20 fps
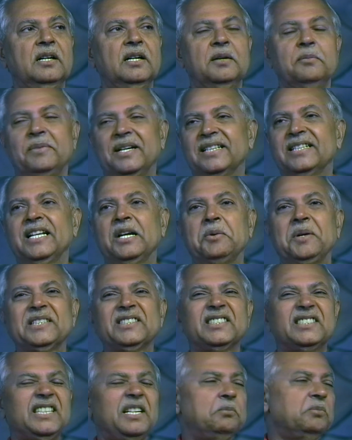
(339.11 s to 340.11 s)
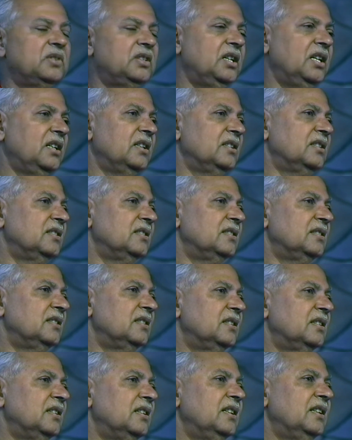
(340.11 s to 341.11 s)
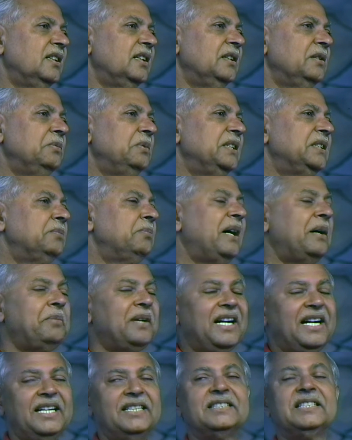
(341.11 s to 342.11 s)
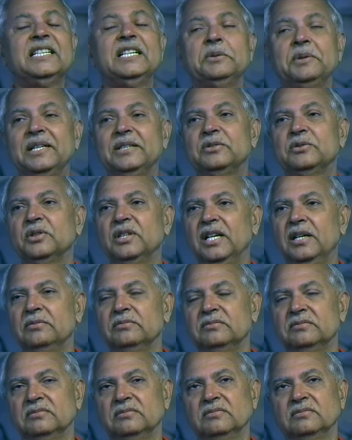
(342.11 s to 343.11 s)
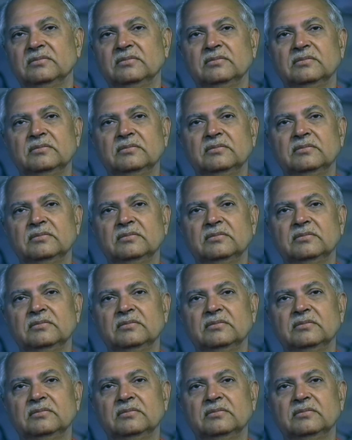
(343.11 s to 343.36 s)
But there was something which Baba had given to him,